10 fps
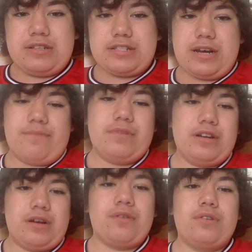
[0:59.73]
down
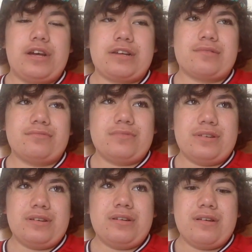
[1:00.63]
below, like,
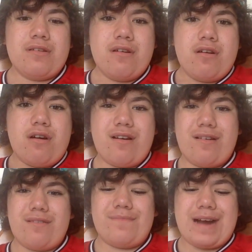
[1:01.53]

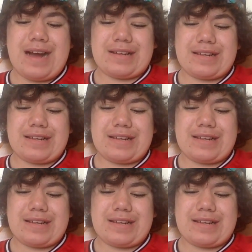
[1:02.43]
oh my